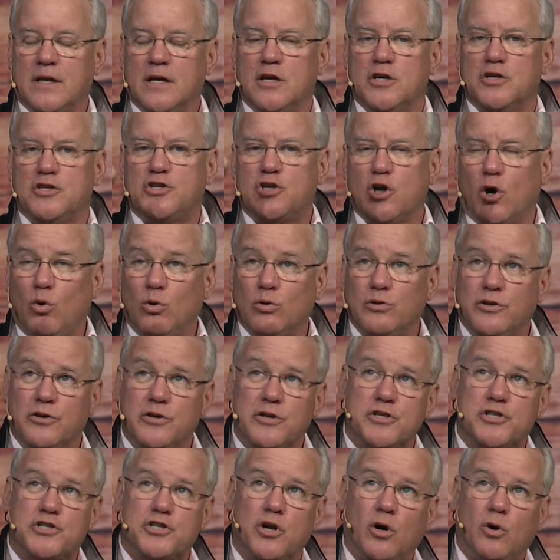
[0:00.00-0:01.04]
shoulder
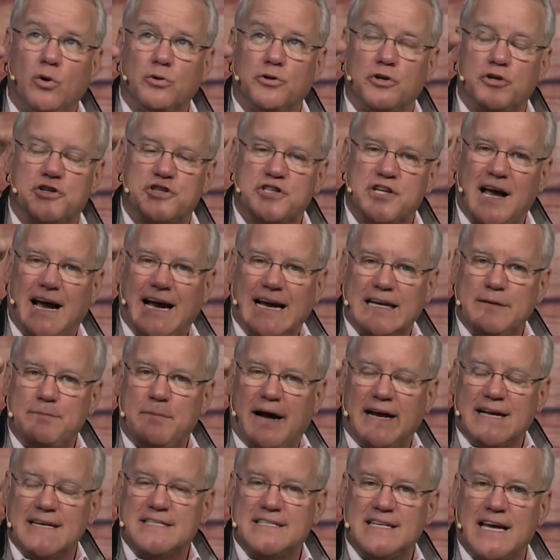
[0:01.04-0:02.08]
to shoulder, side
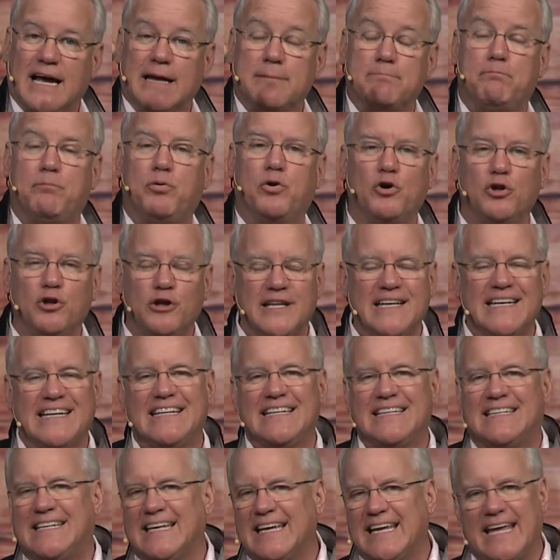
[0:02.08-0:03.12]
by side,
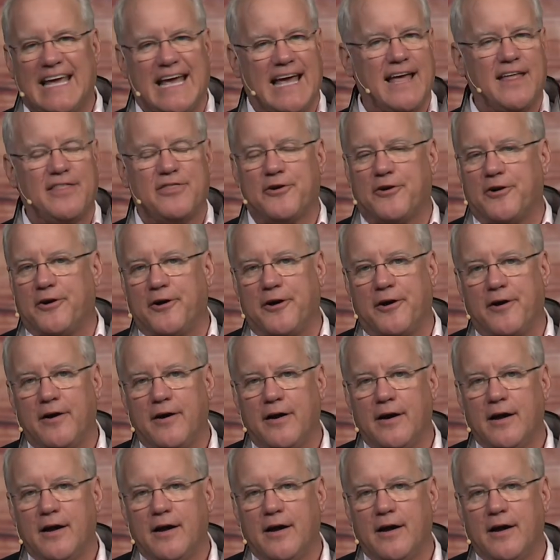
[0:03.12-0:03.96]
pulling together,